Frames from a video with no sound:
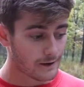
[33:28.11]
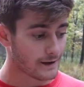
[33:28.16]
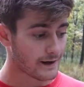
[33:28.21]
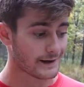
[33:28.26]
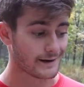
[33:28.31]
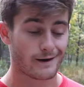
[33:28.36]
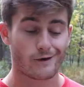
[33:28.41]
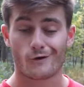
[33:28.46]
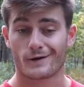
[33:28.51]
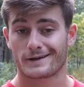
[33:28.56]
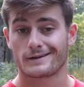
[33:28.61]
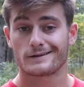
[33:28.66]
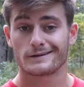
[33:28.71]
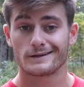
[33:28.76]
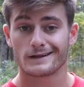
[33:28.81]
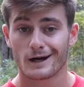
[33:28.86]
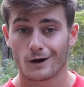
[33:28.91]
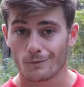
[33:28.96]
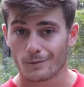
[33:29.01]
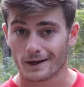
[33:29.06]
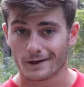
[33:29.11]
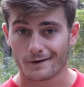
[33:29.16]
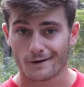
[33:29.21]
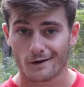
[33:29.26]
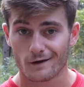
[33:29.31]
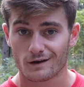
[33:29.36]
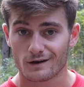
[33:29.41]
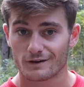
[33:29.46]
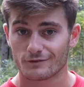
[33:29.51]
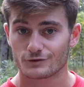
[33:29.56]
kind of how I clean out my
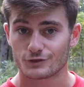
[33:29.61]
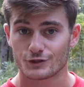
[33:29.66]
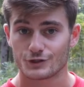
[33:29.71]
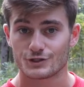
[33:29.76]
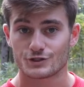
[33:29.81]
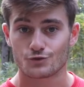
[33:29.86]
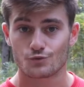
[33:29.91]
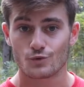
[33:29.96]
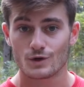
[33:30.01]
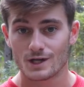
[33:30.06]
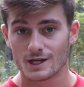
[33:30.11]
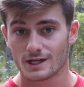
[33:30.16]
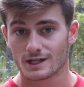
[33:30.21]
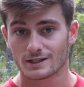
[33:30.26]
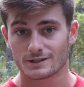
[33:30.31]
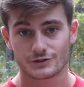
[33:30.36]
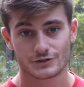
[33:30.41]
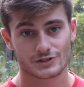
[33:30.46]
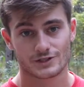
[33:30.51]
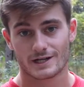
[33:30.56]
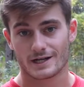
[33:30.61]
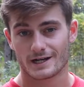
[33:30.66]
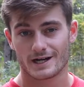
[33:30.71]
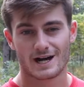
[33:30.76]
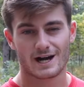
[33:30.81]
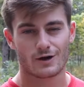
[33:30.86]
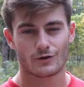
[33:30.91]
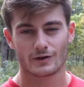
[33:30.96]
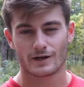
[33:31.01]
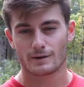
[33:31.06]
car after each week and just kind of
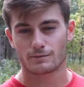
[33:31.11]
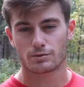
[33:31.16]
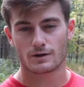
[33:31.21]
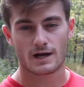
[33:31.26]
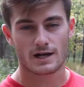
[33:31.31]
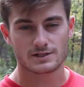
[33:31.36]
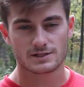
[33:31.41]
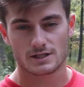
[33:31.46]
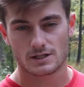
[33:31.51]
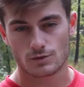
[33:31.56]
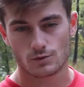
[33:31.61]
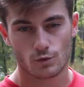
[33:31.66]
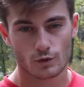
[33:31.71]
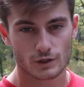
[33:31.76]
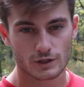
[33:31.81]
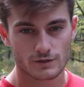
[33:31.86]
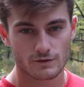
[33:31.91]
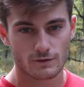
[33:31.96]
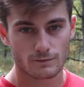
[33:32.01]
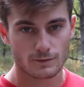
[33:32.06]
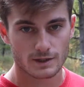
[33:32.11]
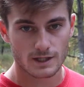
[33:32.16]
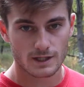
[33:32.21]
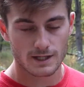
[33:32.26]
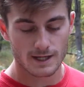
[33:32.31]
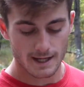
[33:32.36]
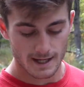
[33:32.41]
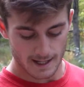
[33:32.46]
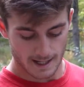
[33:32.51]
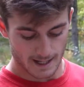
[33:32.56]
how that process works for me.
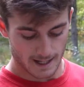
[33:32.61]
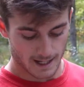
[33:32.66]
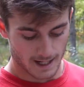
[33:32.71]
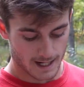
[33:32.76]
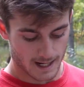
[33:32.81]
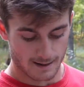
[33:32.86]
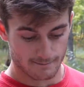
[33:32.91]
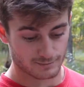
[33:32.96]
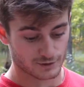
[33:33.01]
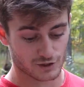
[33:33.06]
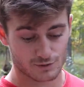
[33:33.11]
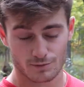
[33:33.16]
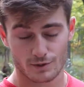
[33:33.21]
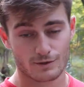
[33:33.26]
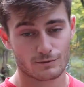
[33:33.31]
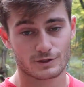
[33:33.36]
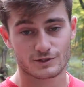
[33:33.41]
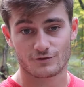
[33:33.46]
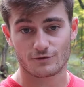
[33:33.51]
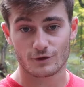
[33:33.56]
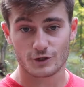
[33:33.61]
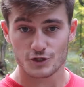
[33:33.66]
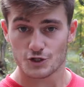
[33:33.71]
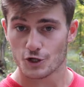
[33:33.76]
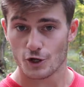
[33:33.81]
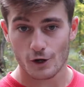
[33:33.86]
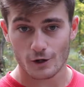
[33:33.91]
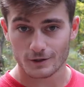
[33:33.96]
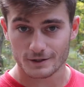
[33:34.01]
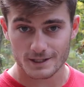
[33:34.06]
I'm just pretty much
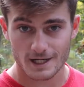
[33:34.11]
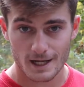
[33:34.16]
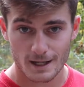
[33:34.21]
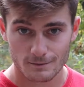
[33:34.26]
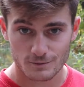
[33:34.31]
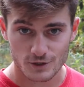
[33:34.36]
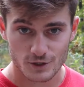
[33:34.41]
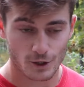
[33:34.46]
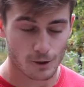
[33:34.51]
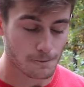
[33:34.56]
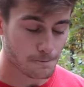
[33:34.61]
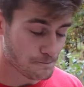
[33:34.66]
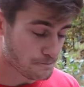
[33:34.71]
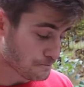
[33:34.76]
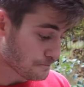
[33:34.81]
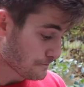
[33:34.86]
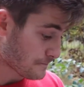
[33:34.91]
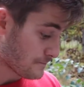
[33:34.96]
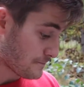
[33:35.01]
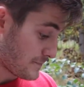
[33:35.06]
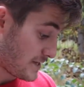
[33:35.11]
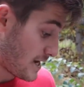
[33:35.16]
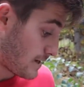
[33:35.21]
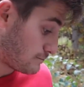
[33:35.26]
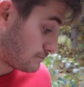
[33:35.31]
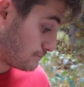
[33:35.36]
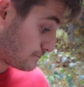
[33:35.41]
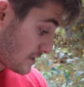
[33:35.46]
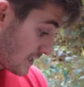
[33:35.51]
fishing all the time. So yeah,